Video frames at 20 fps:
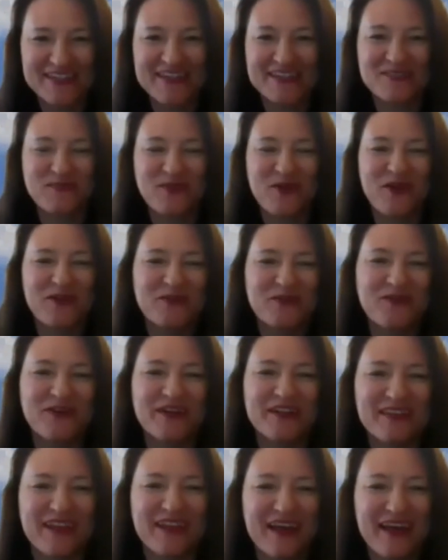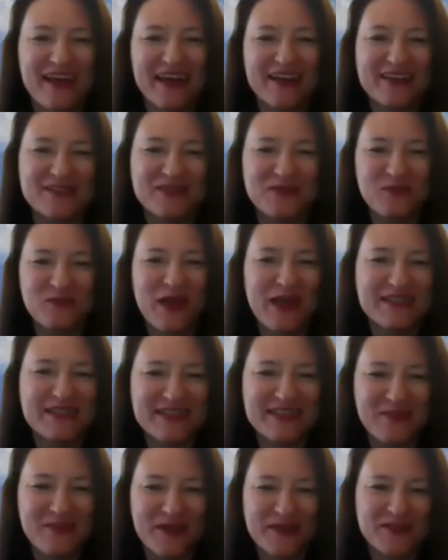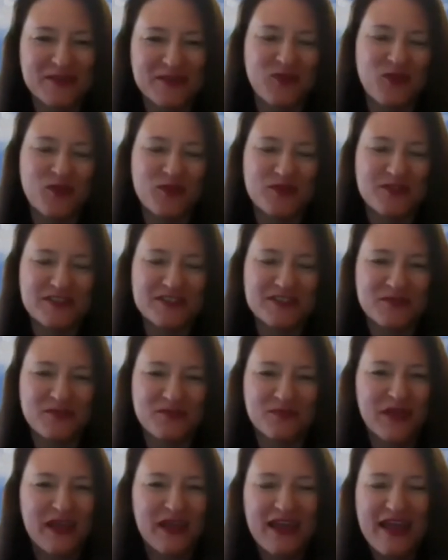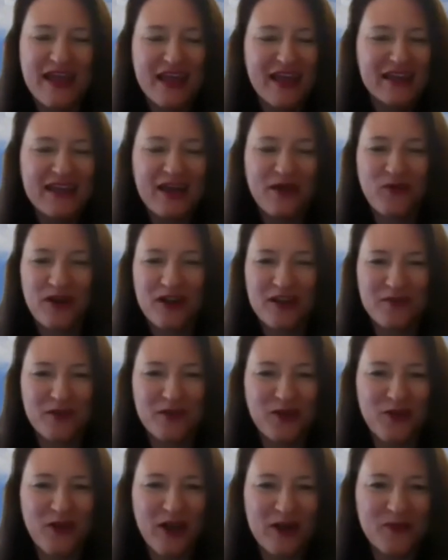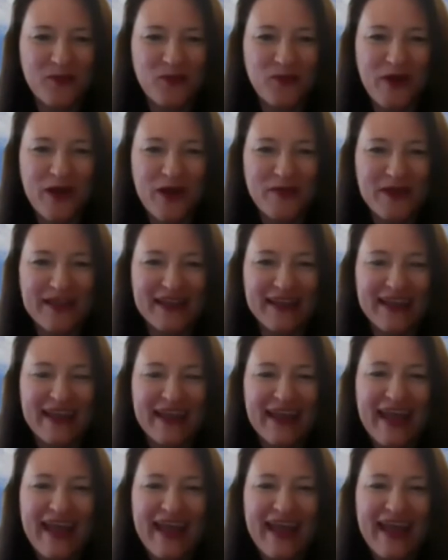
That's part of what is amazing about this forum. It's just a network of incredible women.